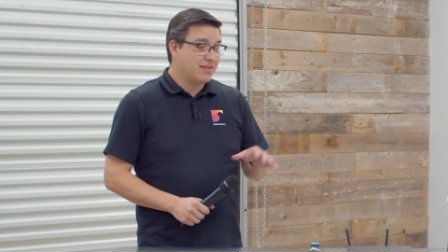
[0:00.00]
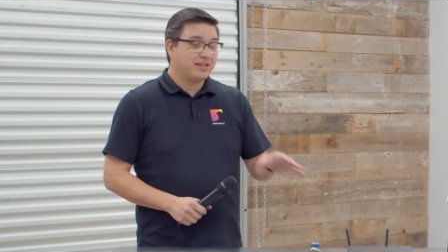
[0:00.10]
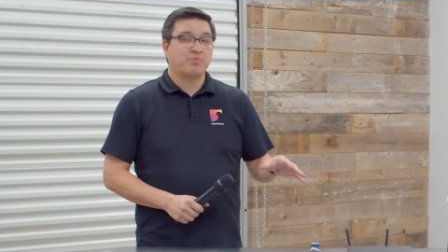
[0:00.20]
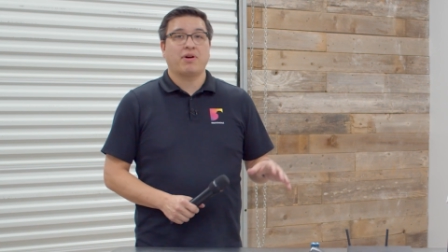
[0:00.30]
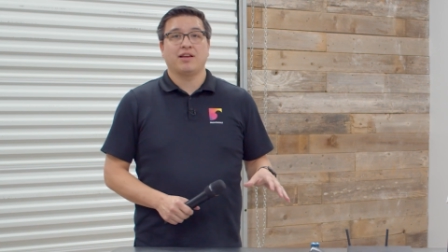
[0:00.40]

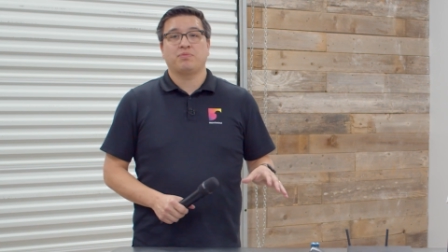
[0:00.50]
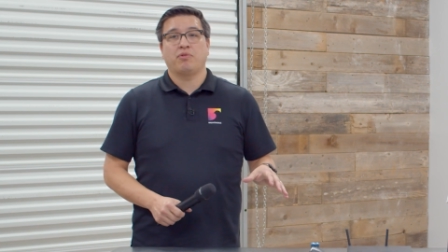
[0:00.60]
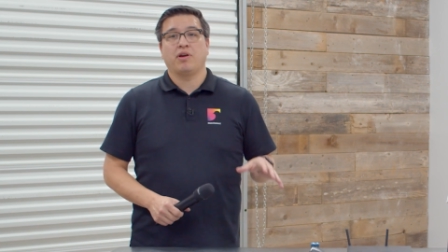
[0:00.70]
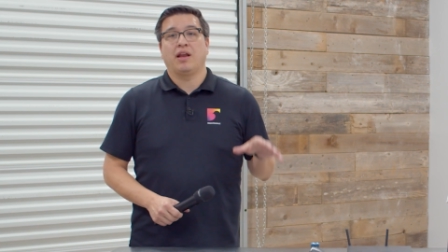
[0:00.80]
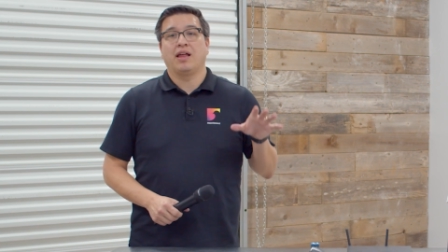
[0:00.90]
this price
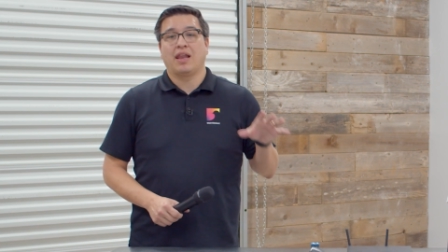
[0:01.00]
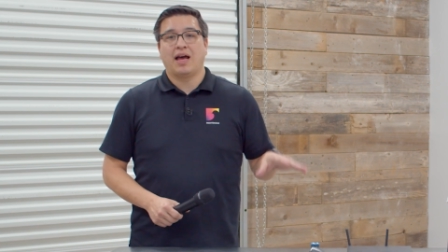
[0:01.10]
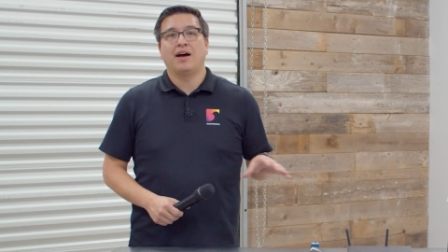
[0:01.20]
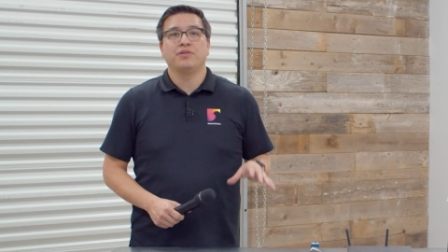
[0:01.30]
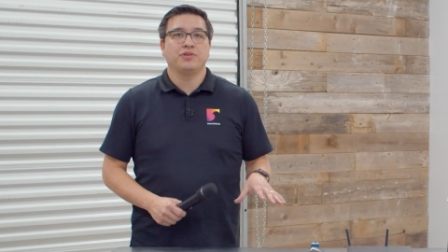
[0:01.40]
point
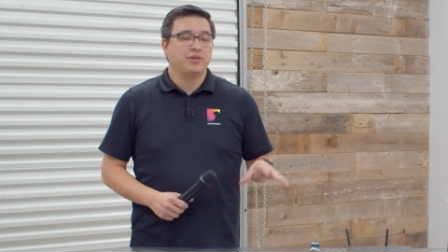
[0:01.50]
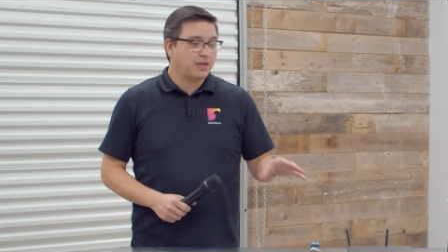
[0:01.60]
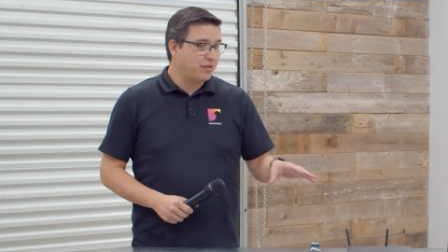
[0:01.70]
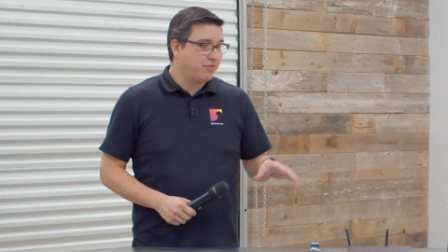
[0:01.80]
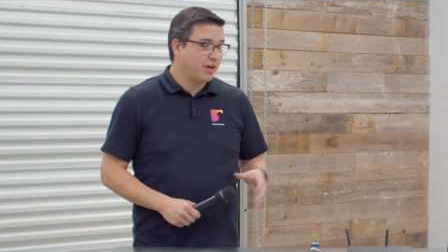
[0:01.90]
allows you to
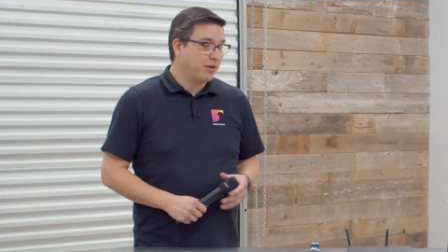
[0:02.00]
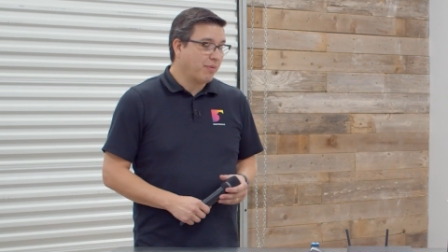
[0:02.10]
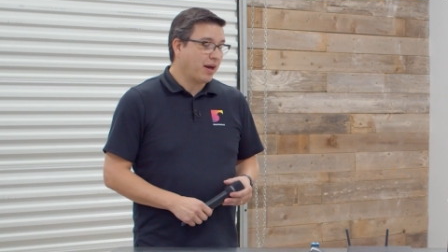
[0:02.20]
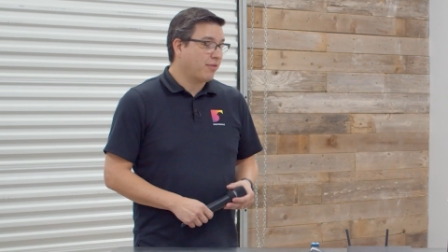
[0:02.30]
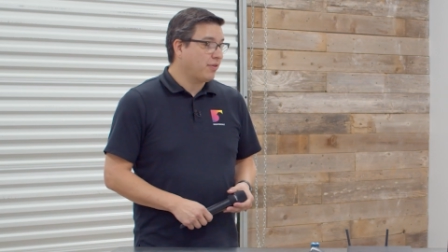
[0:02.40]
configure
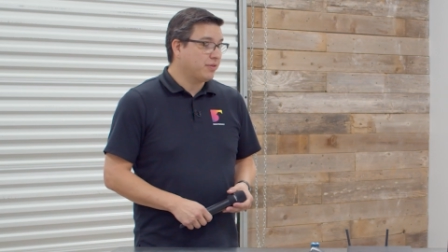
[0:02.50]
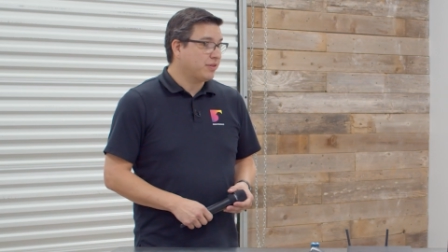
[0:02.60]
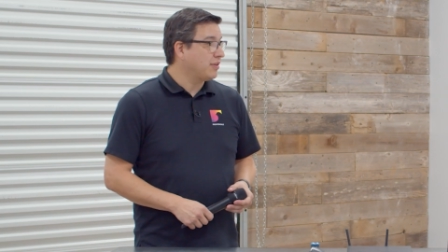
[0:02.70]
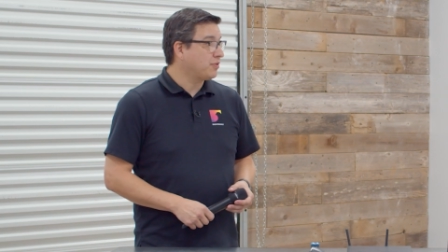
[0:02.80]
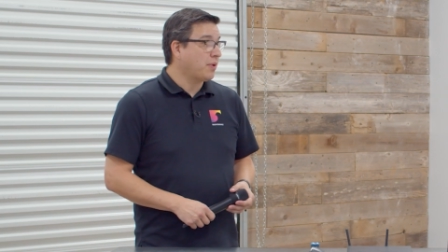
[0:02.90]
microphones in this